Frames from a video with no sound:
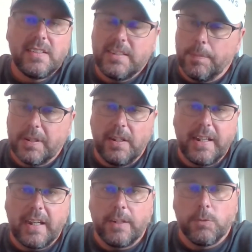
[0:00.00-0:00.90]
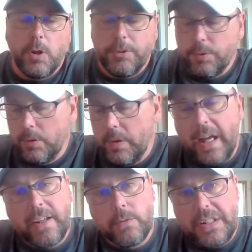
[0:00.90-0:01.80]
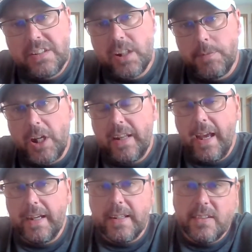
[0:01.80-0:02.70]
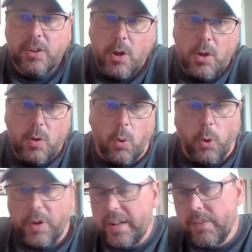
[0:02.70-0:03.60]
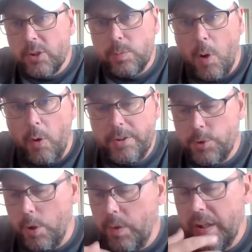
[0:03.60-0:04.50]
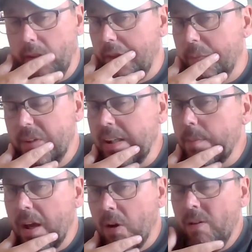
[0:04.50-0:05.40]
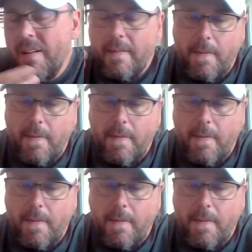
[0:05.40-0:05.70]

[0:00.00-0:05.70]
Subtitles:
Typically, I can run through and I can read subject headings or even a small intro into the email